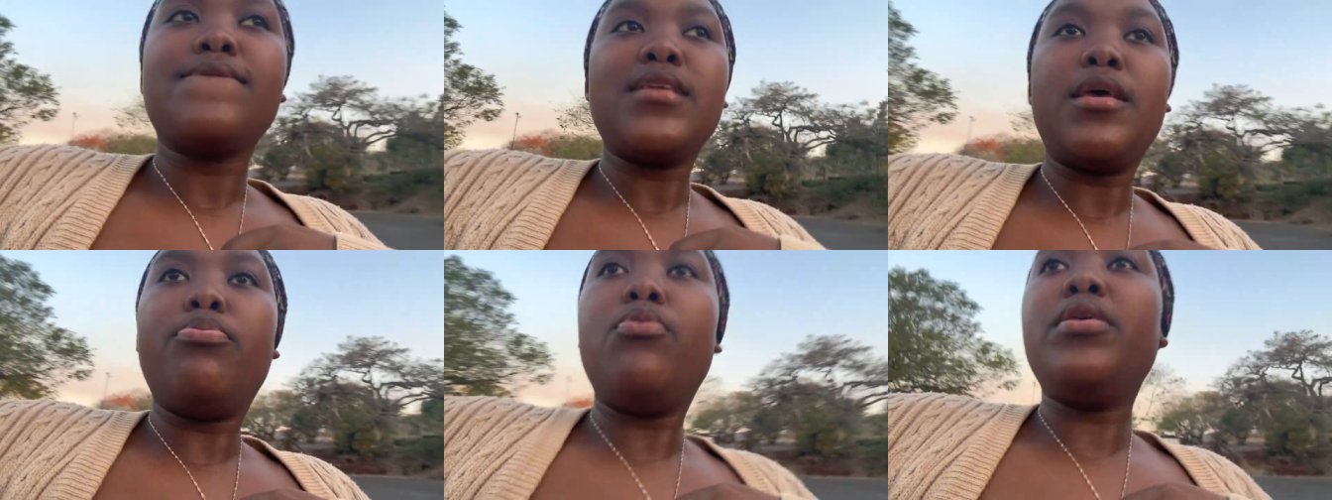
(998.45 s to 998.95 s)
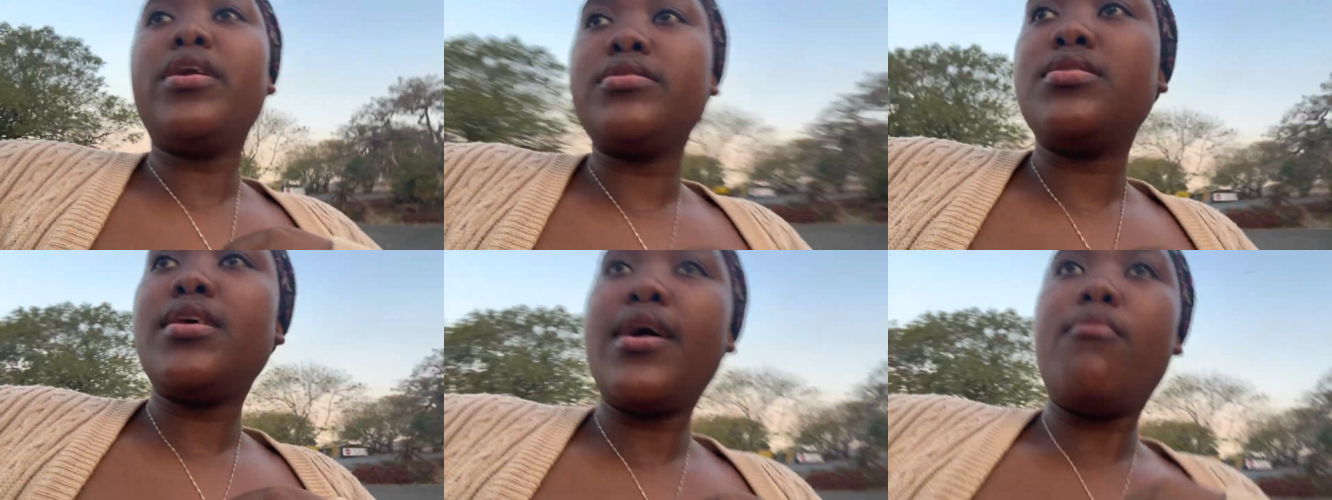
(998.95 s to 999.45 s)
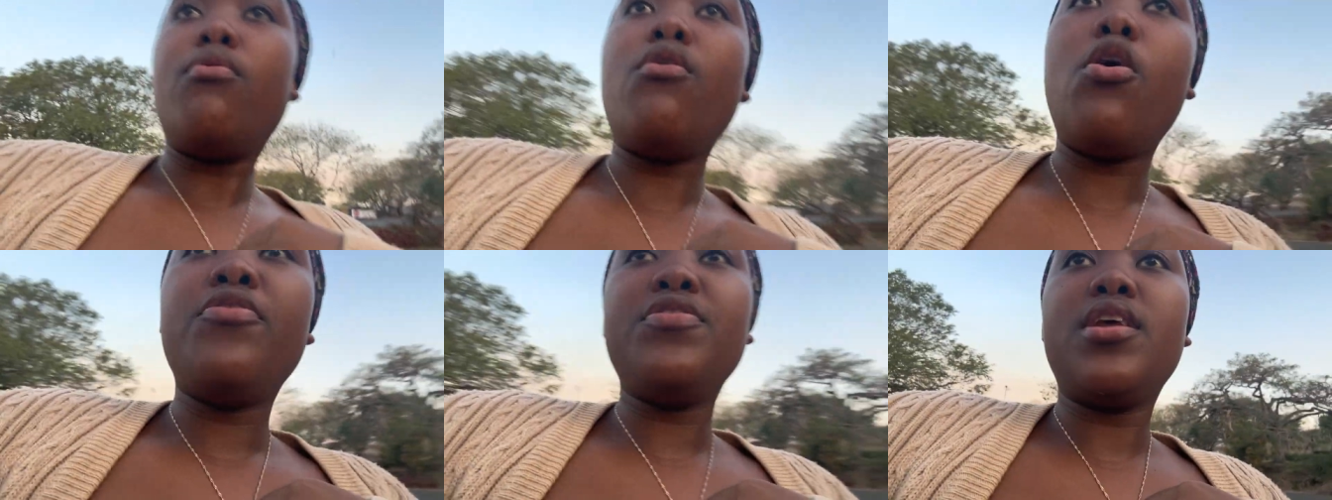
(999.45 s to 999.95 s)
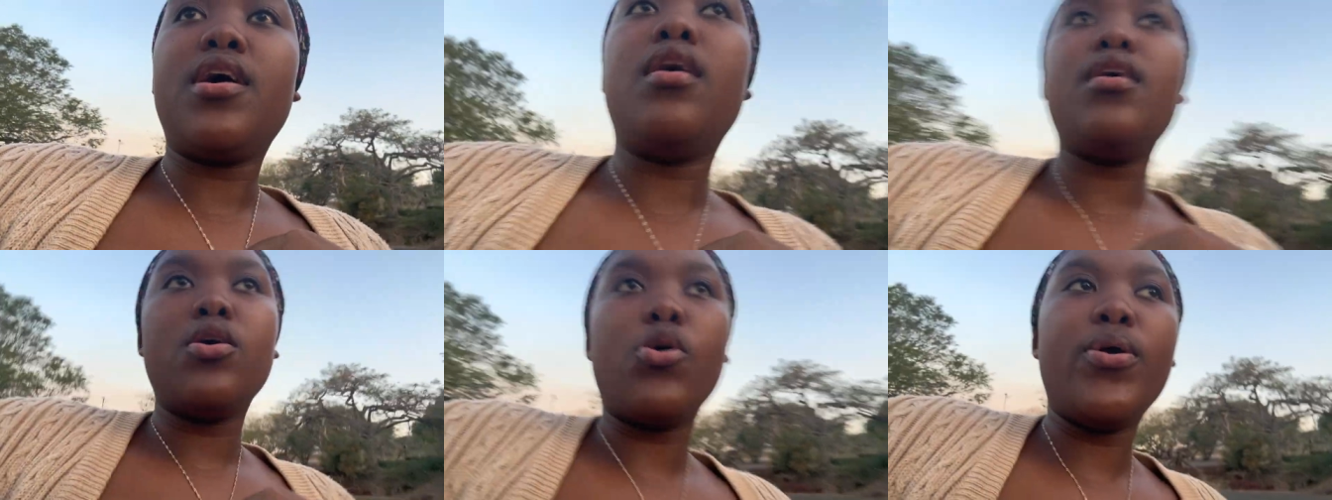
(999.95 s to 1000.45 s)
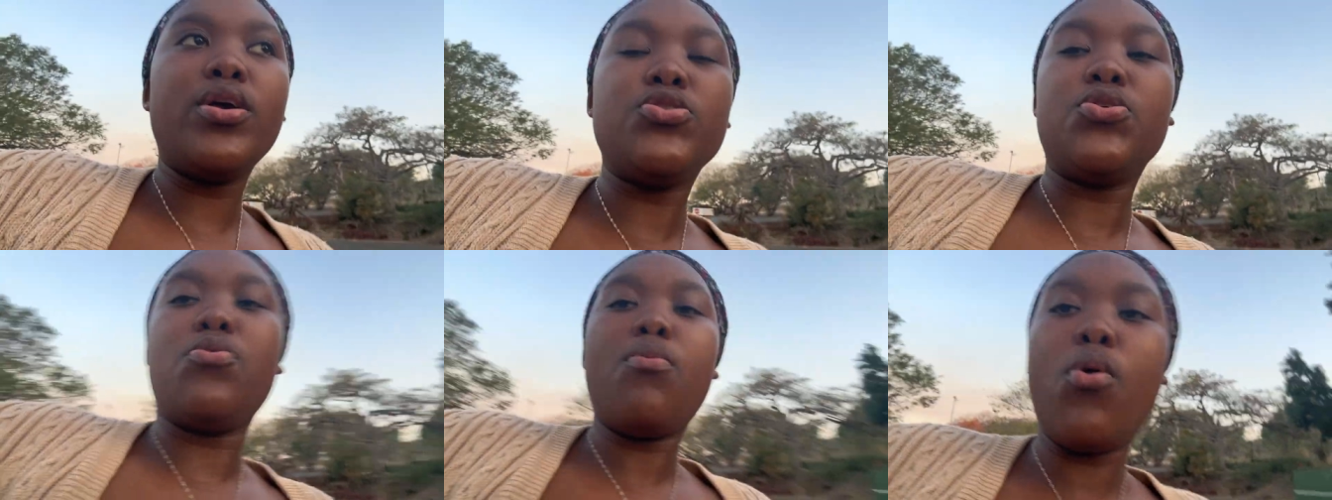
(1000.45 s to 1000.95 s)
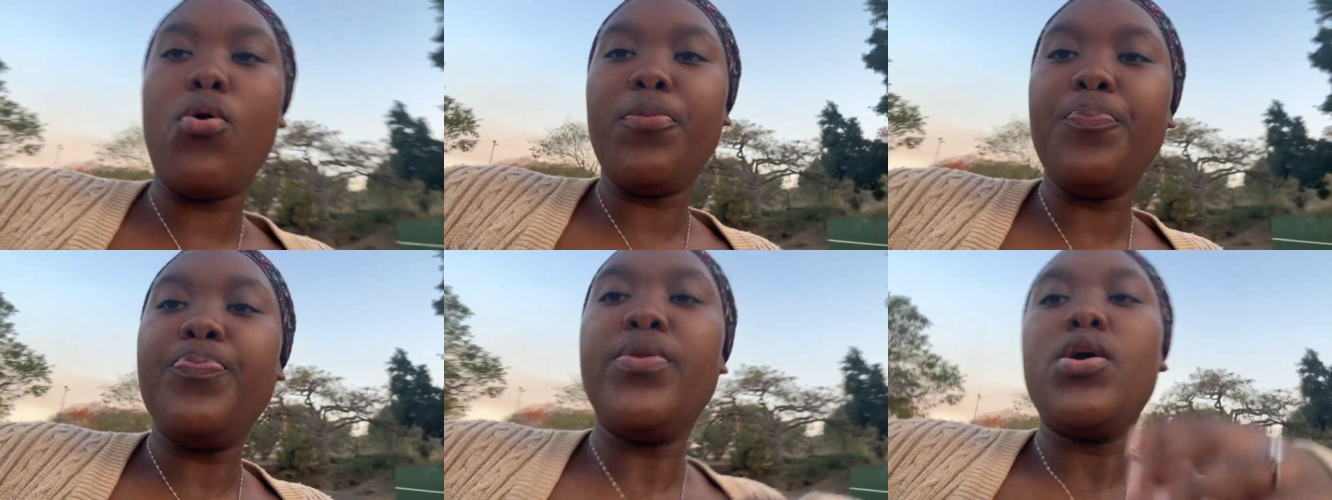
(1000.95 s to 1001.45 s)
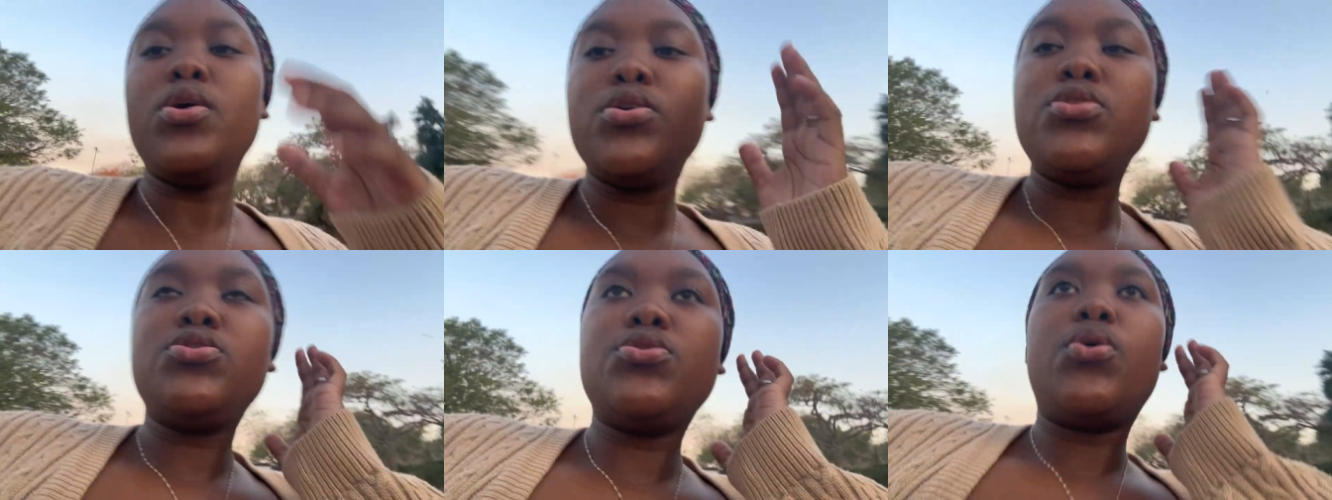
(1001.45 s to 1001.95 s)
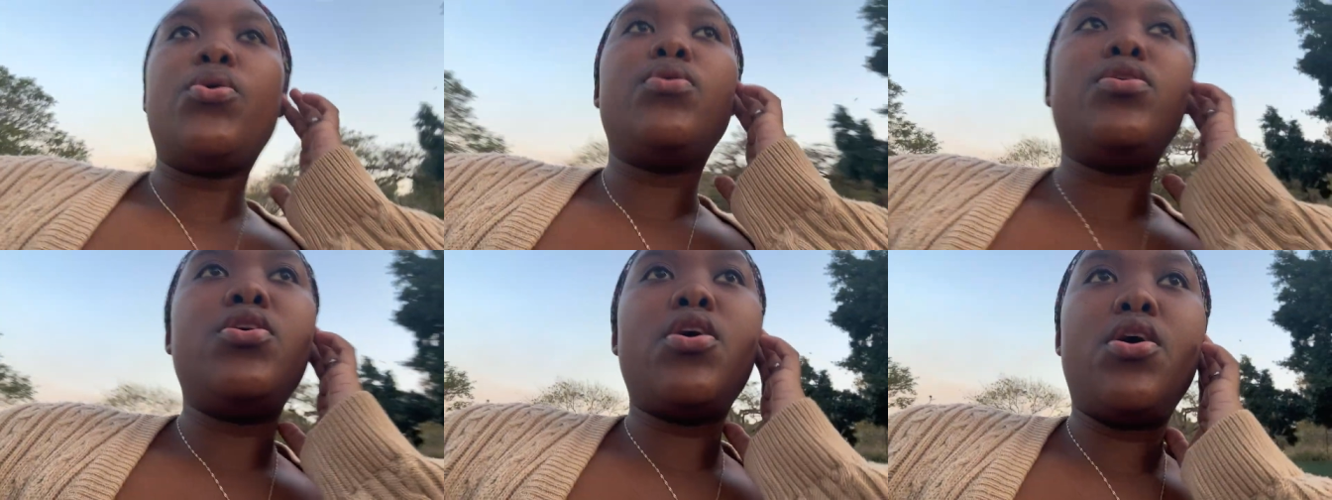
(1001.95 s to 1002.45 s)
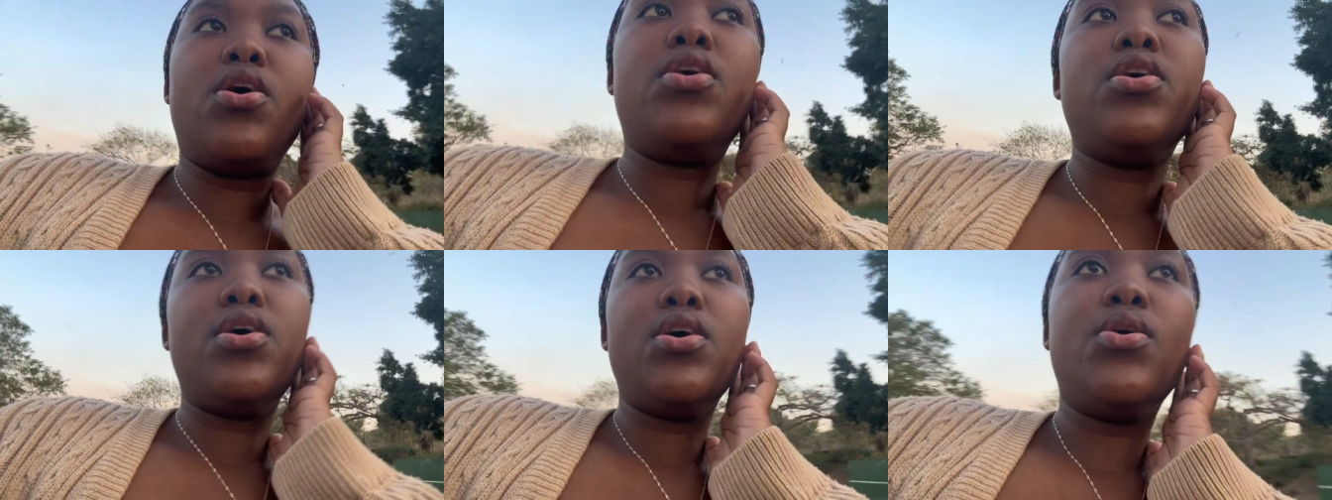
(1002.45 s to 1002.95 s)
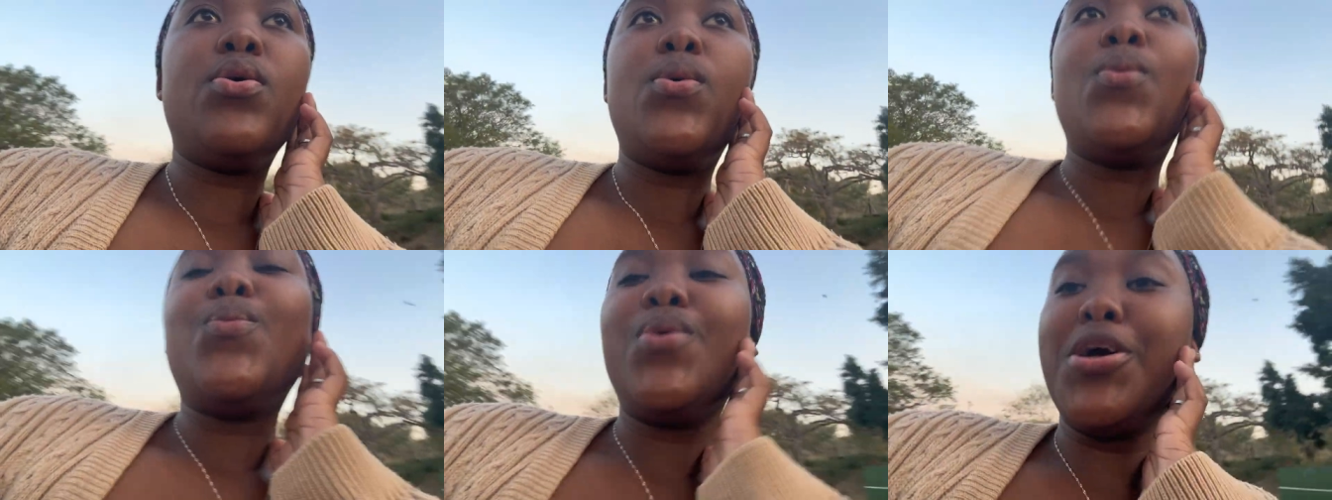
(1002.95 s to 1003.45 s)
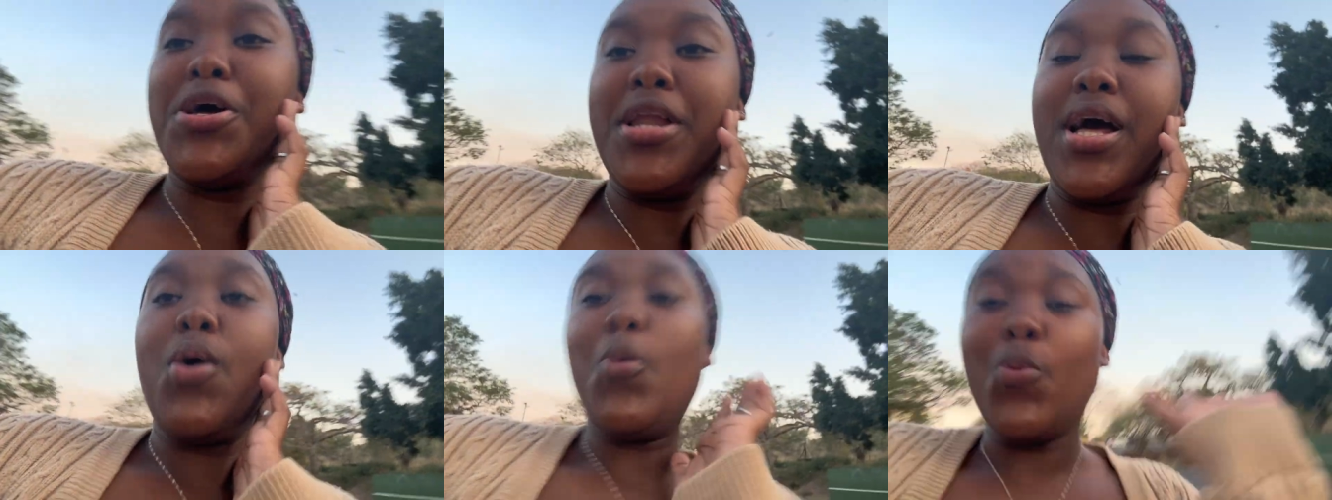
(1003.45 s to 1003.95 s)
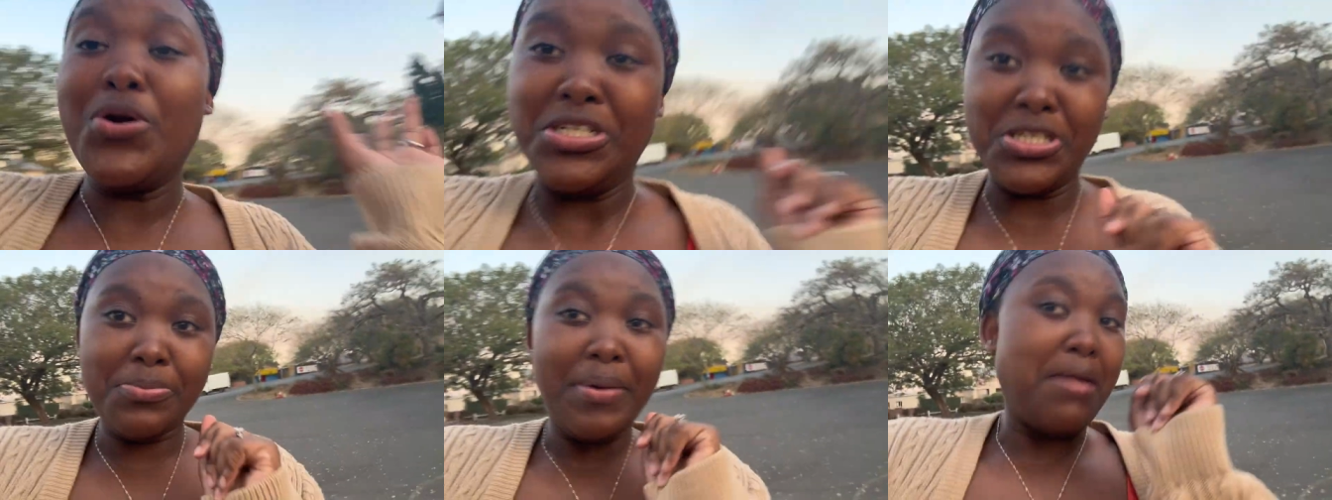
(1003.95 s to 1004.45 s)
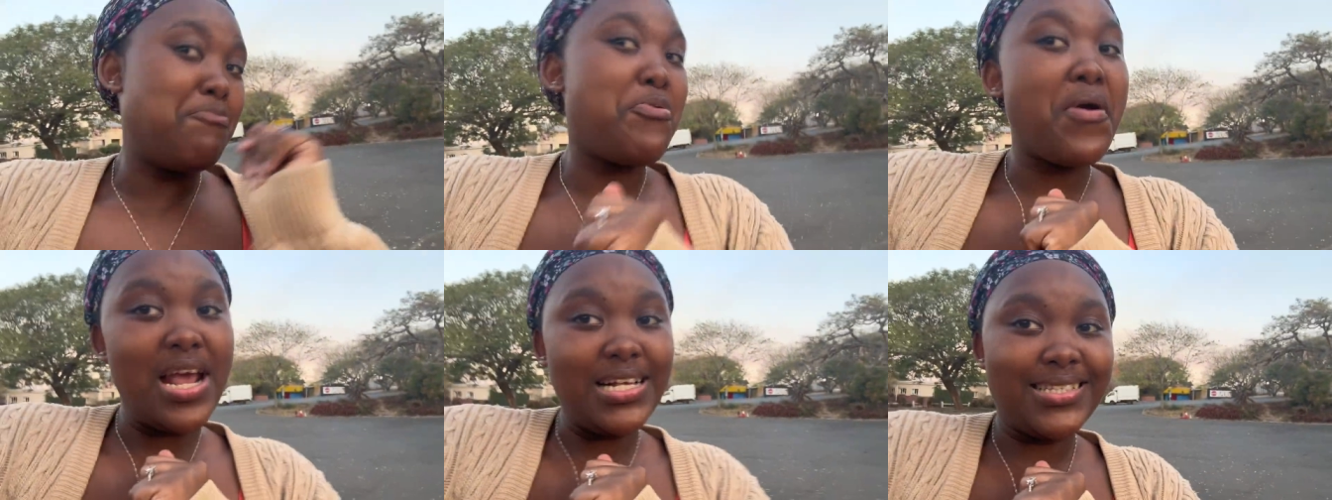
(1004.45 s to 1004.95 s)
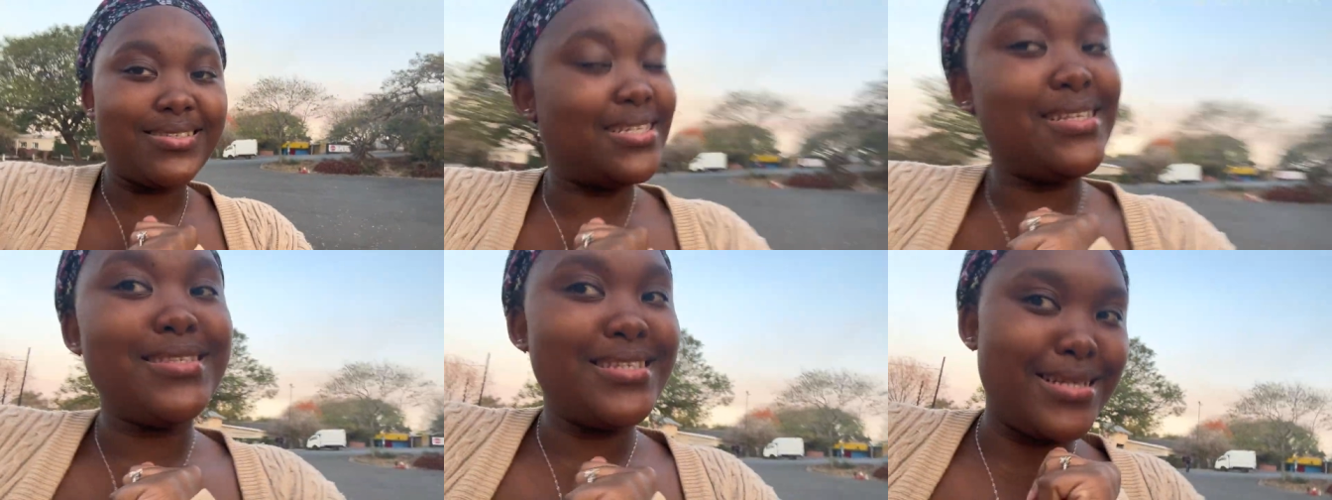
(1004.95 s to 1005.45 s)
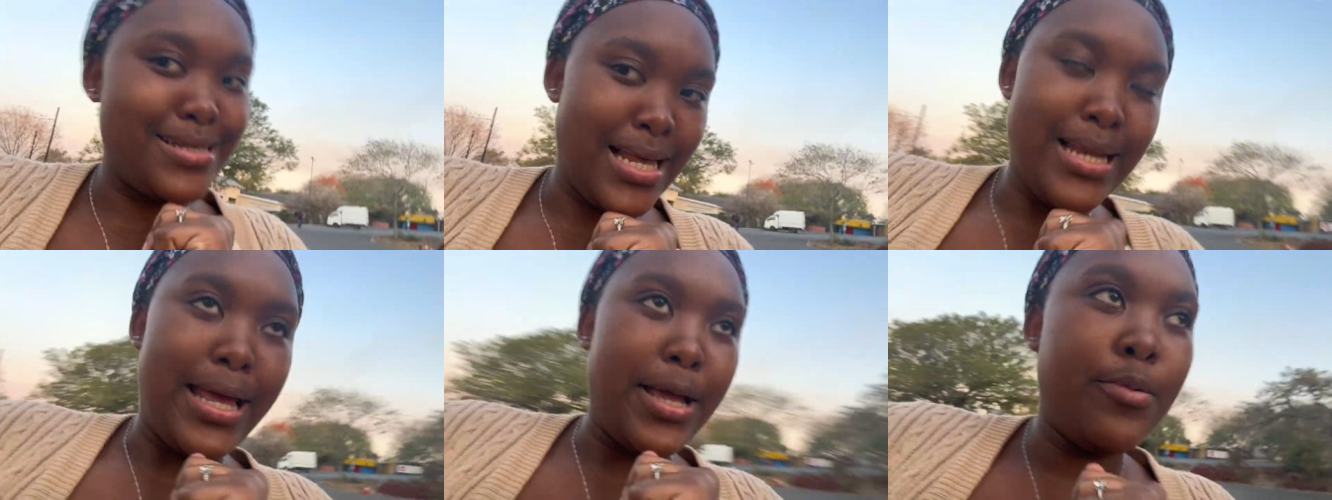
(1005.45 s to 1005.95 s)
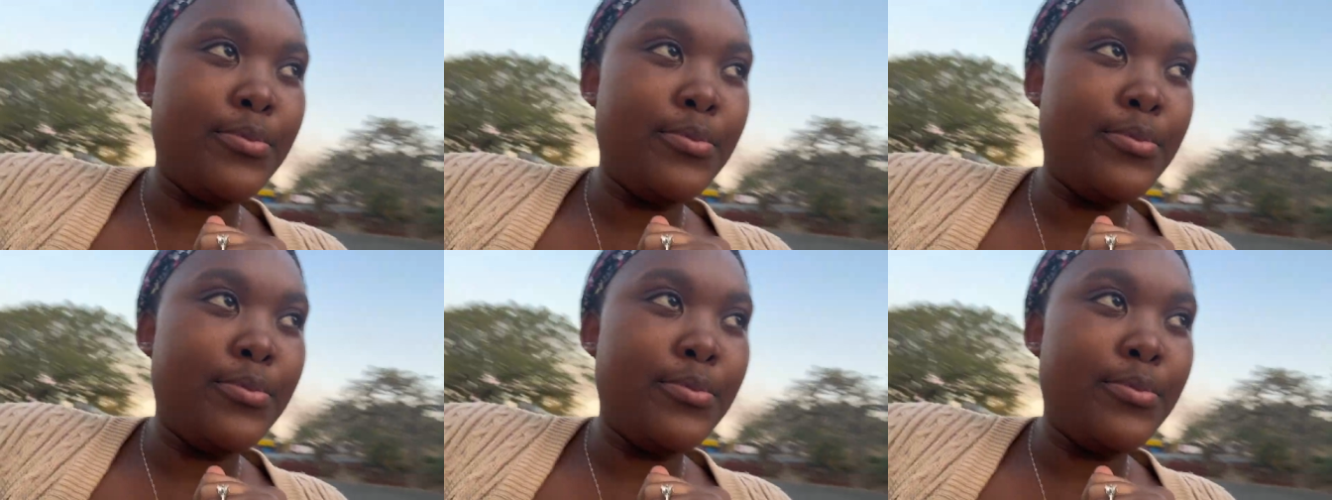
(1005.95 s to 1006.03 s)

ngiphume iresi yabo after going to the mall so yeah we're gonna worship and praise so sunday